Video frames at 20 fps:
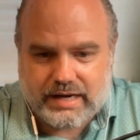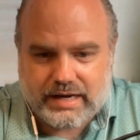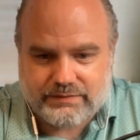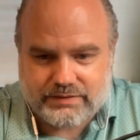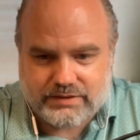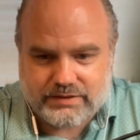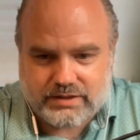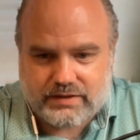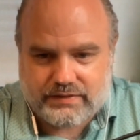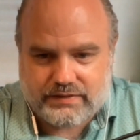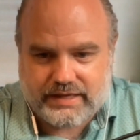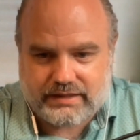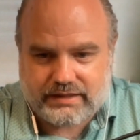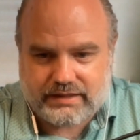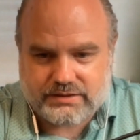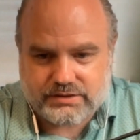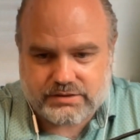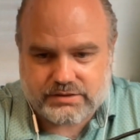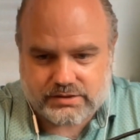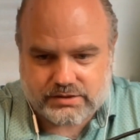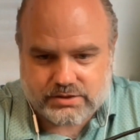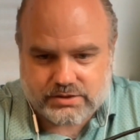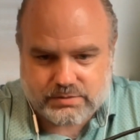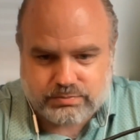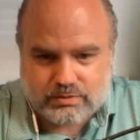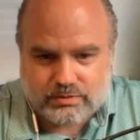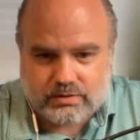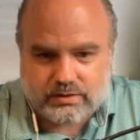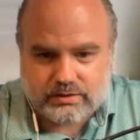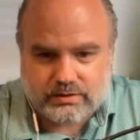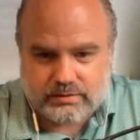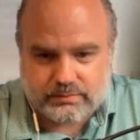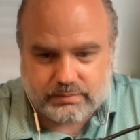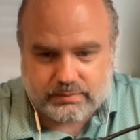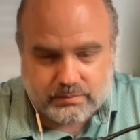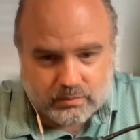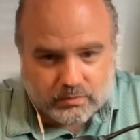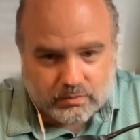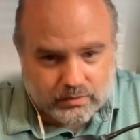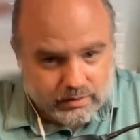having done that, let's just explore a little
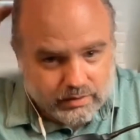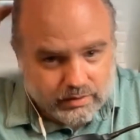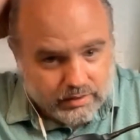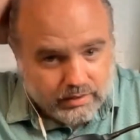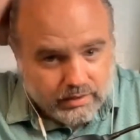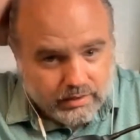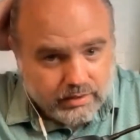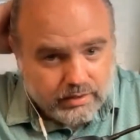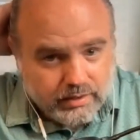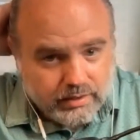bit more.